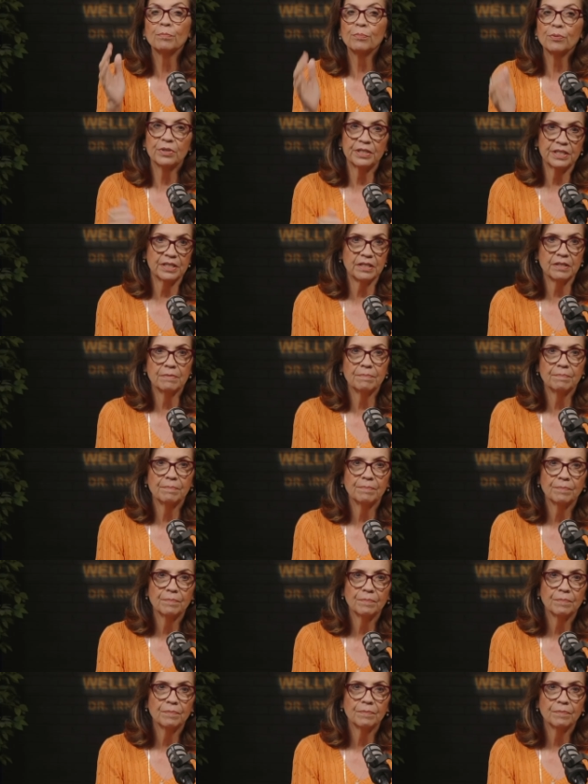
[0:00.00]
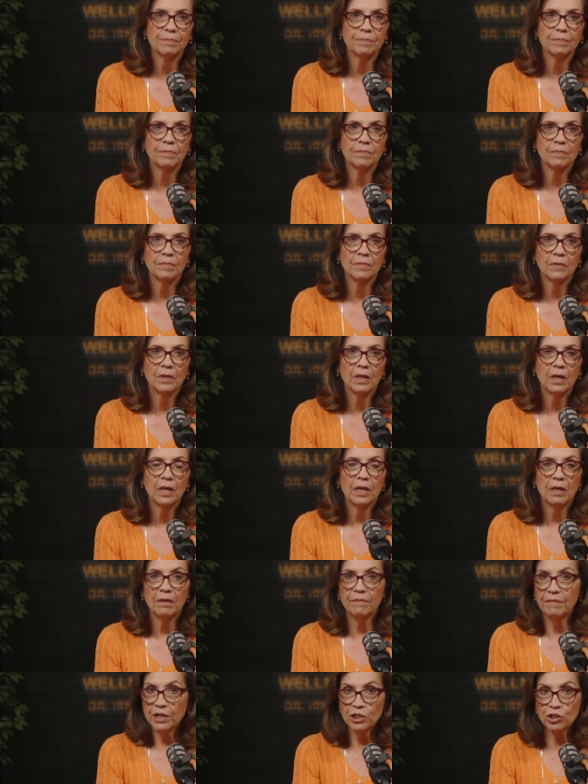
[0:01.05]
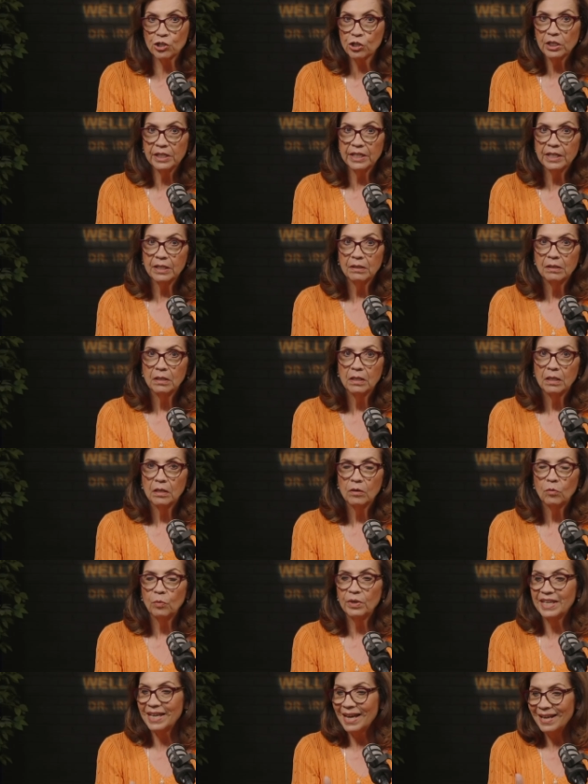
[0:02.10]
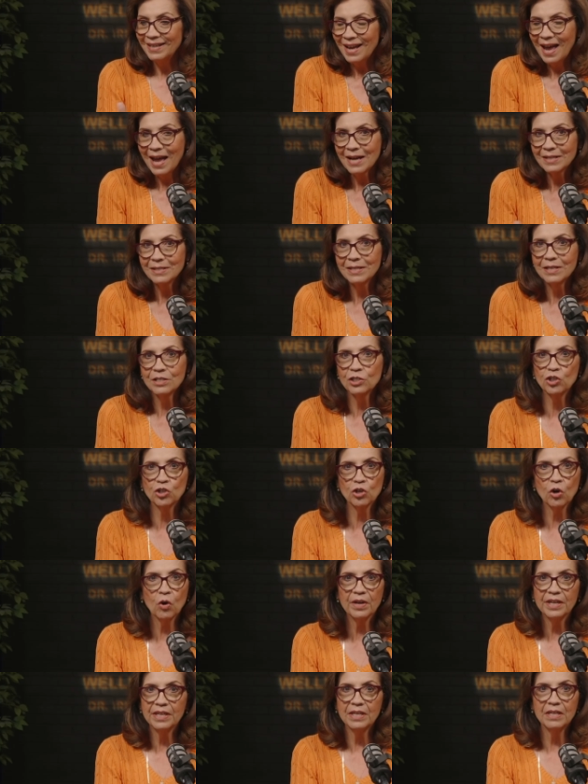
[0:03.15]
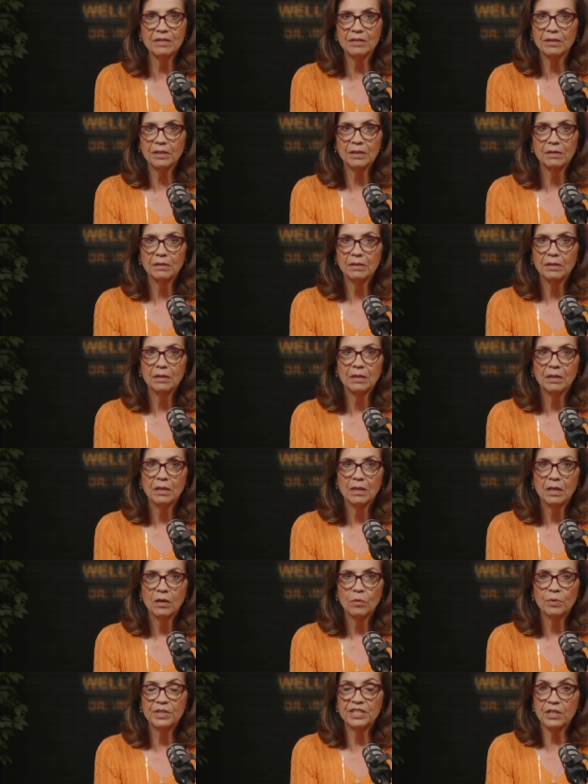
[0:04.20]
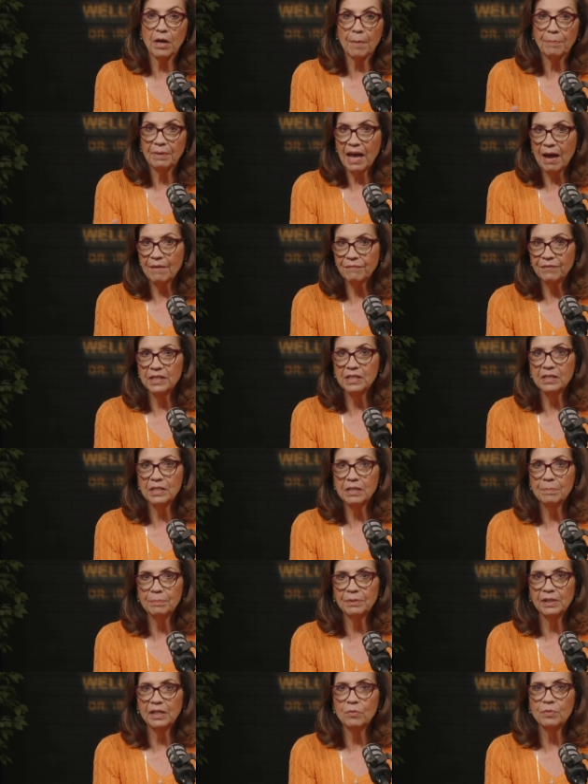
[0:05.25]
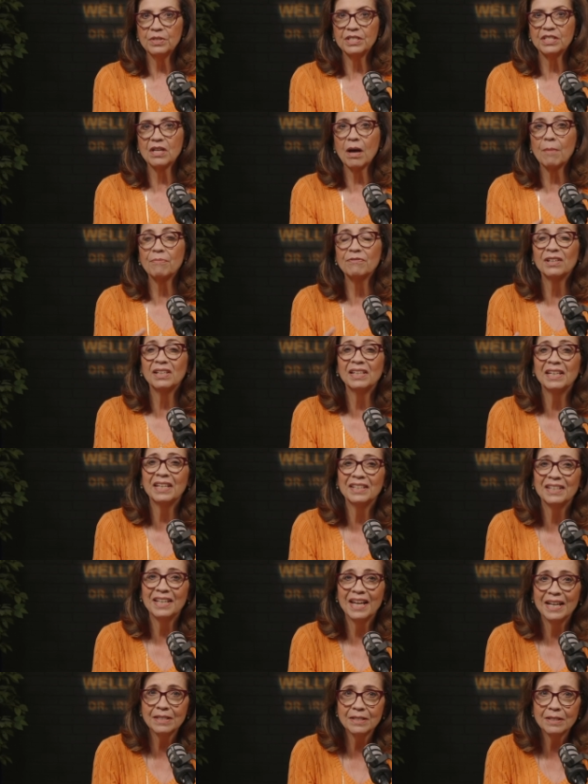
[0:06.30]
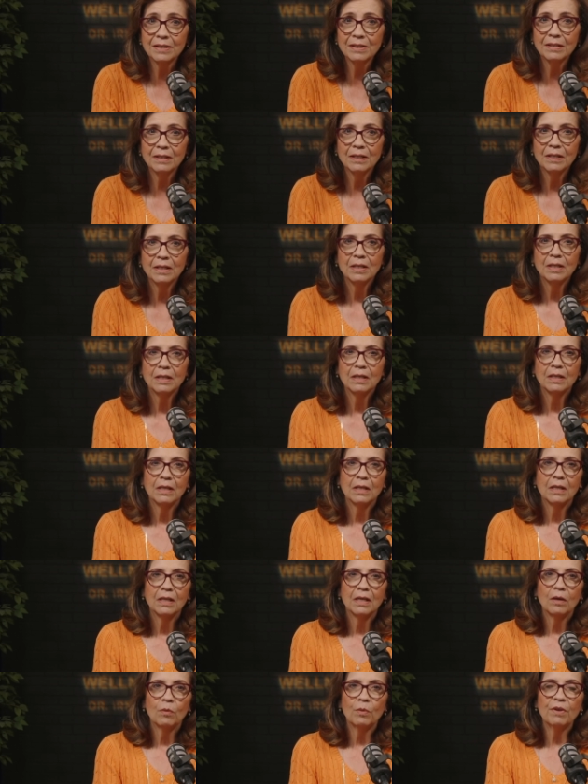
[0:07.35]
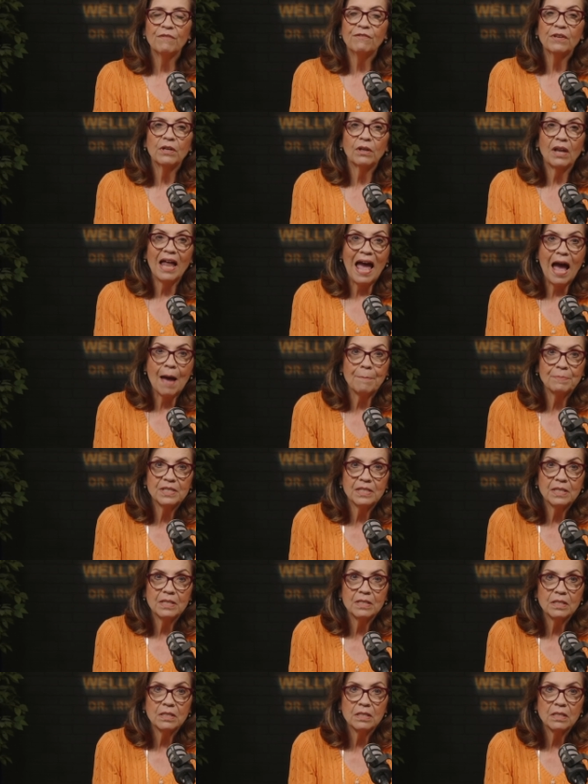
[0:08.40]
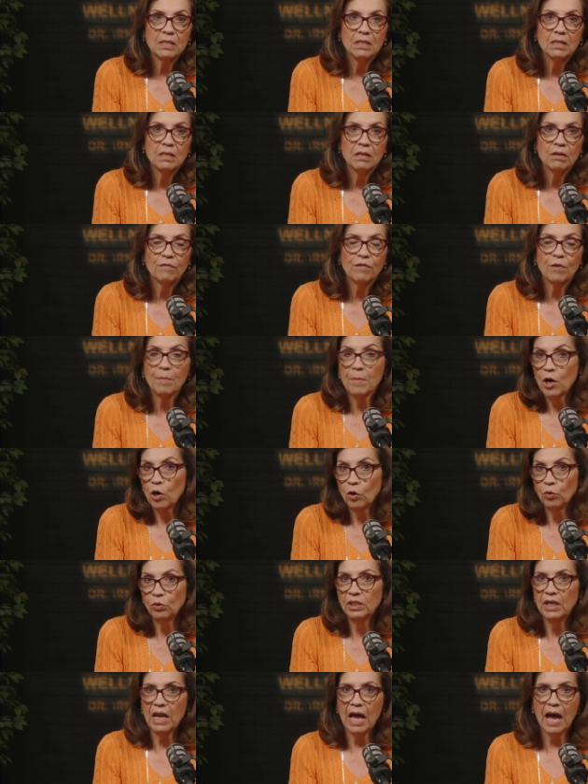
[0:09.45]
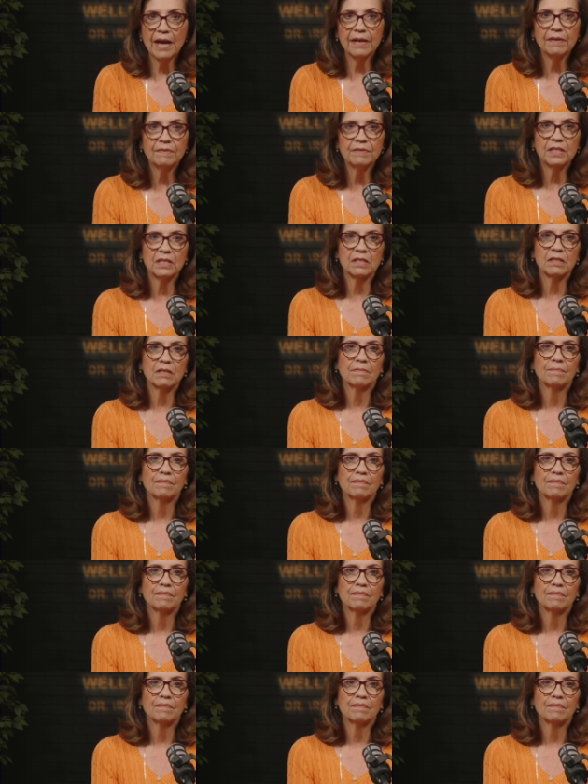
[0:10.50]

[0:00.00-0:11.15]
prison. Eventually, we can't access joy either. We stop laughing deeply. We stop feeling connected. We feel absent from our own lives.